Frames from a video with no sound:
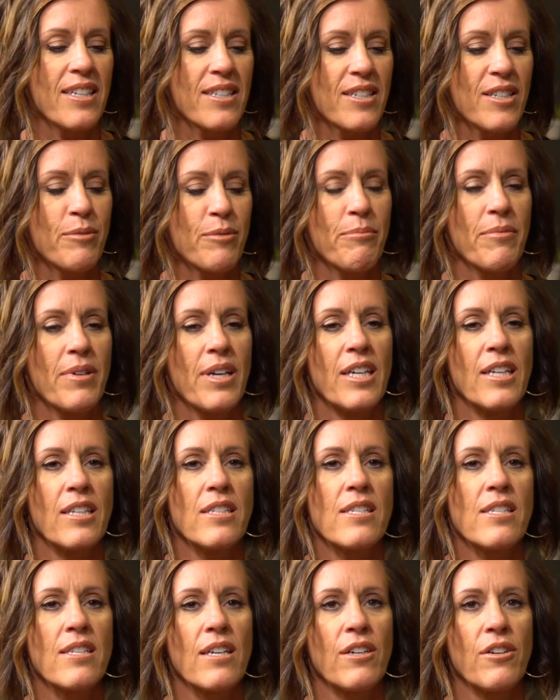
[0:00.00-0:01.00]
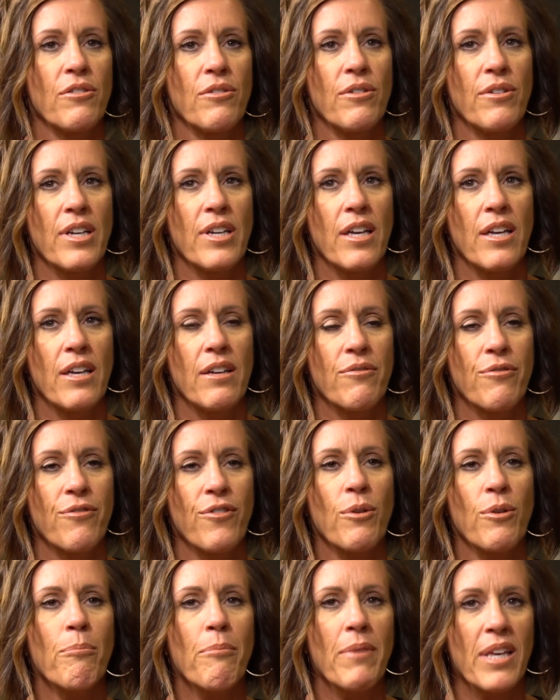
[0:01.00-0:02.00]
kingdom. Mm-hmm. And so
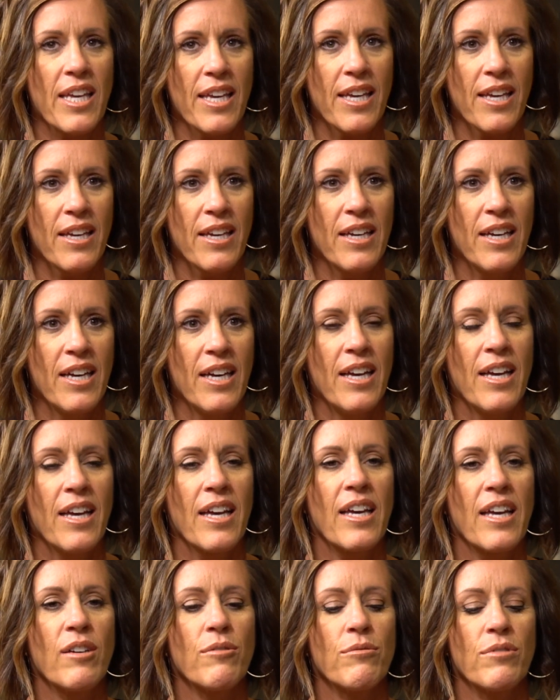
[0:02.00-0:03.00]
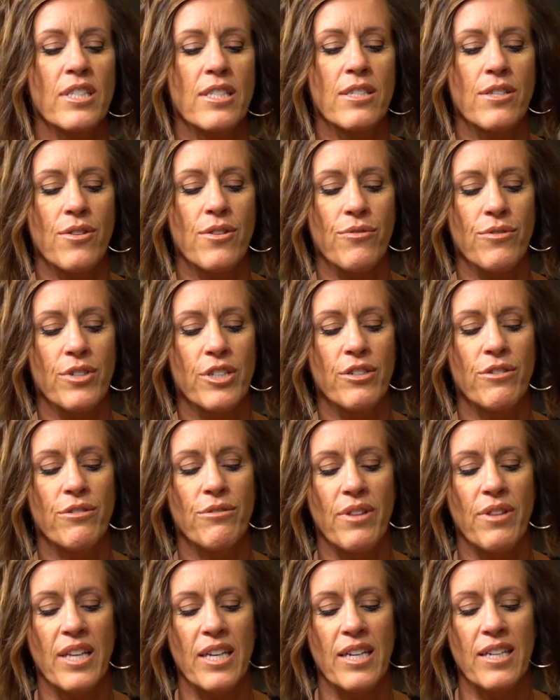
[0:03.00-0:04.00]
for me, it was
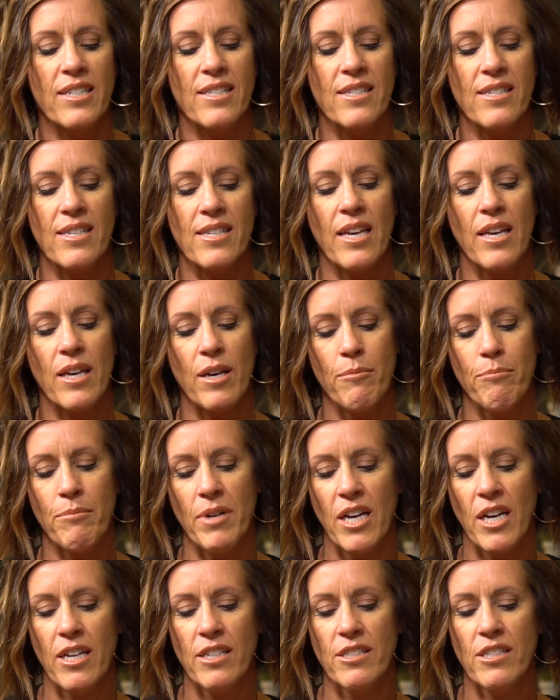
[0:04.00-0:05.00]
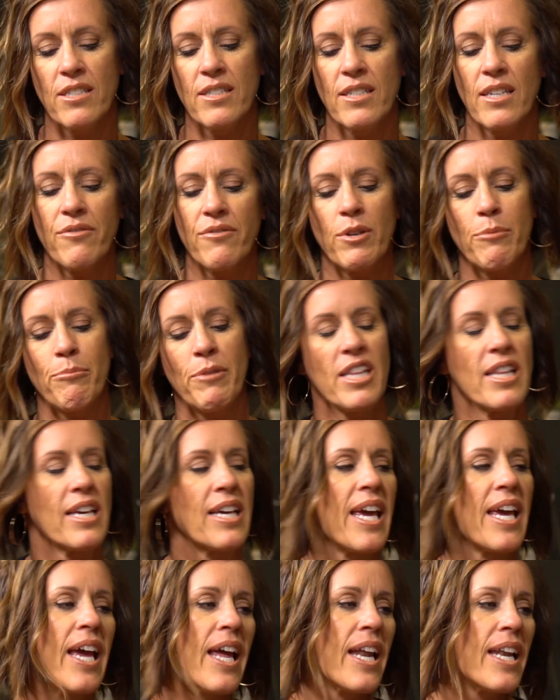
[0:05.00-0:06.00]
through this him not just giving me the
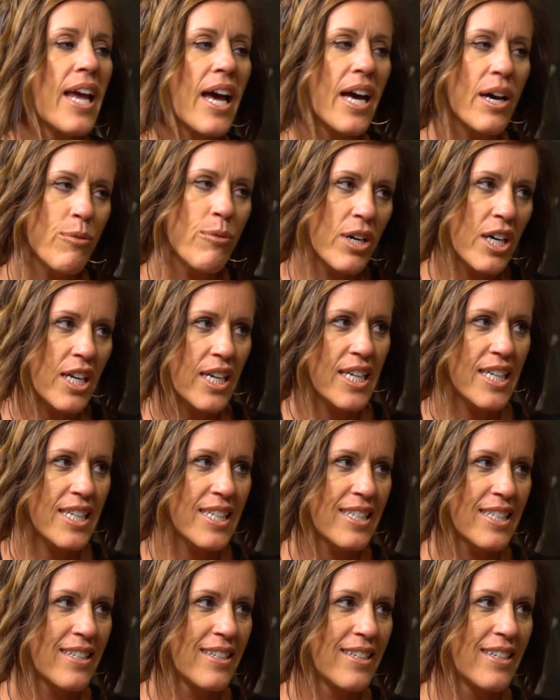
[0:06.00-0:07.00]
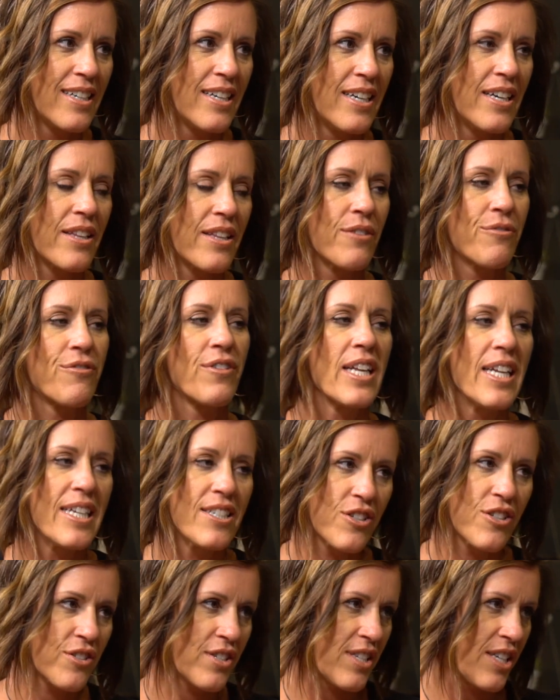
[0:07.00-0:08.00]
candy I wanted, right? The
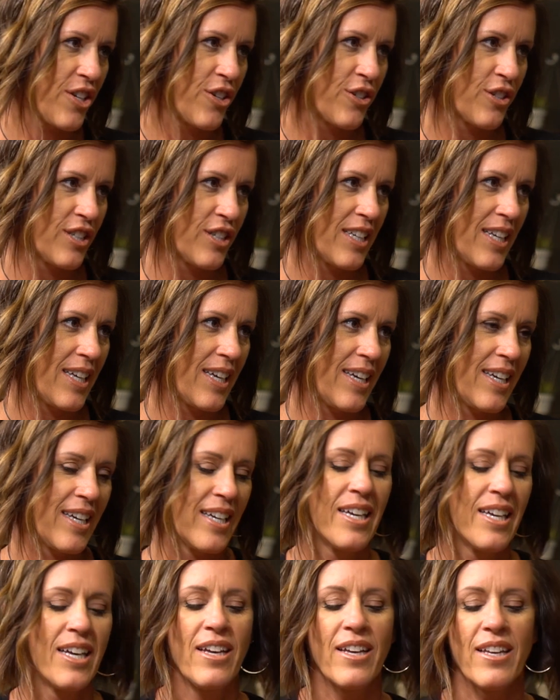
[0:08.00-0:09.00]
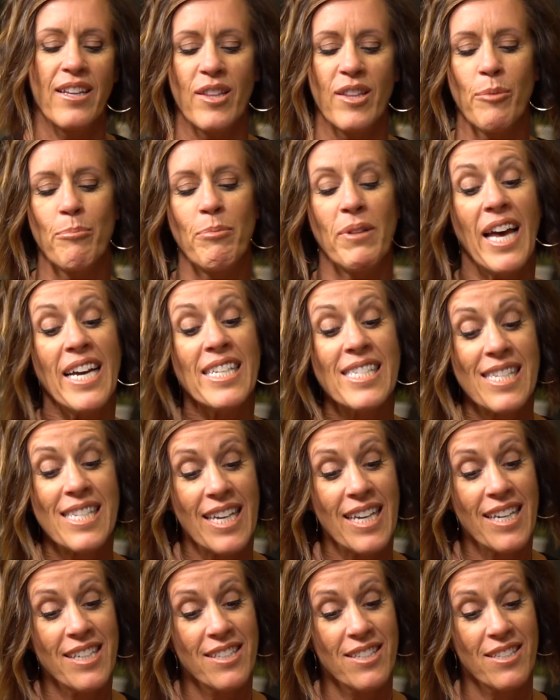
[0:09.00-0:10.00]
financial security, right? The
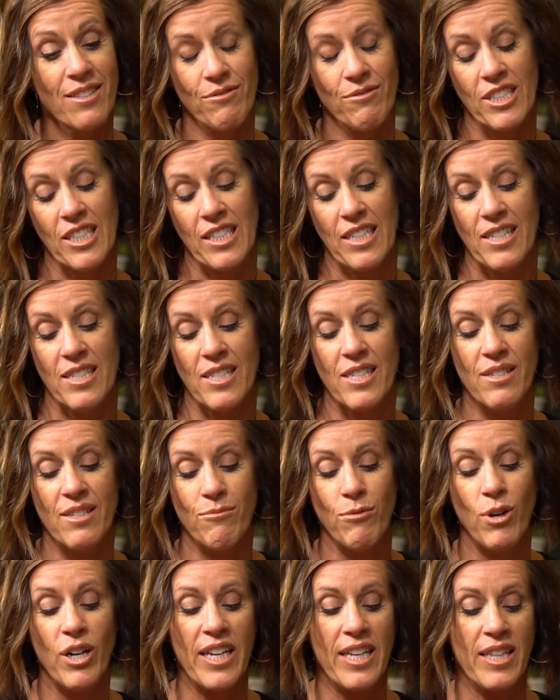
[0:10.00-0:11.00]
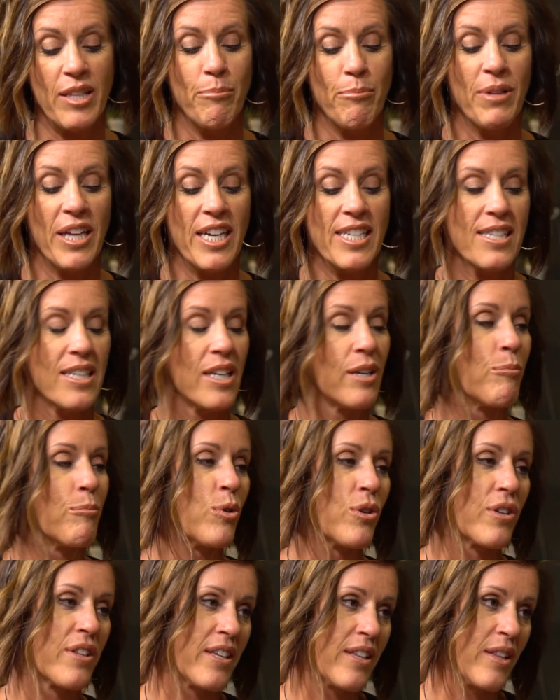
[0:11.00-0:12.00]
blessings, really, it's wanting the blessing
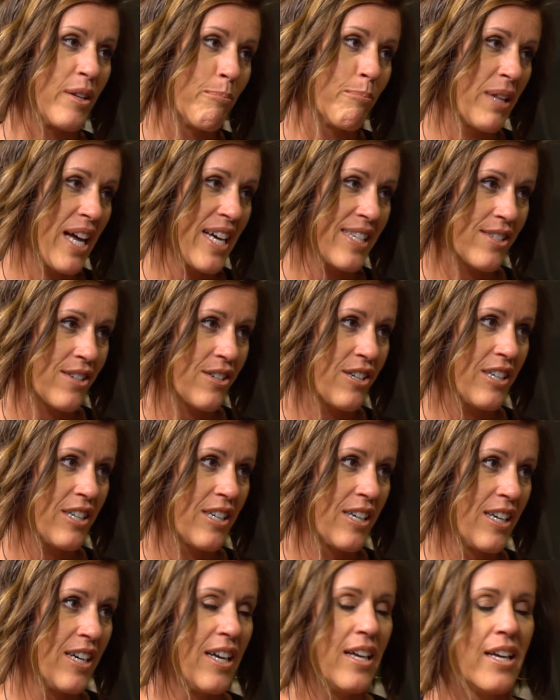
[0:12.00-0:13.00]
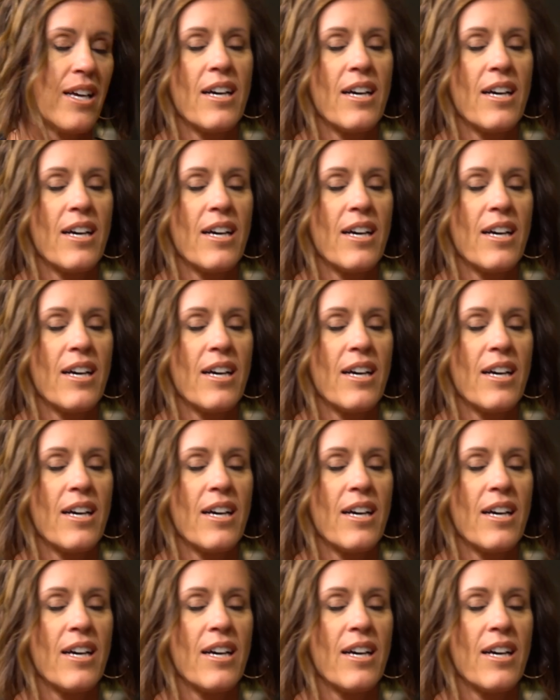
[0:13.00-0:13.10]
more than the blesser, right?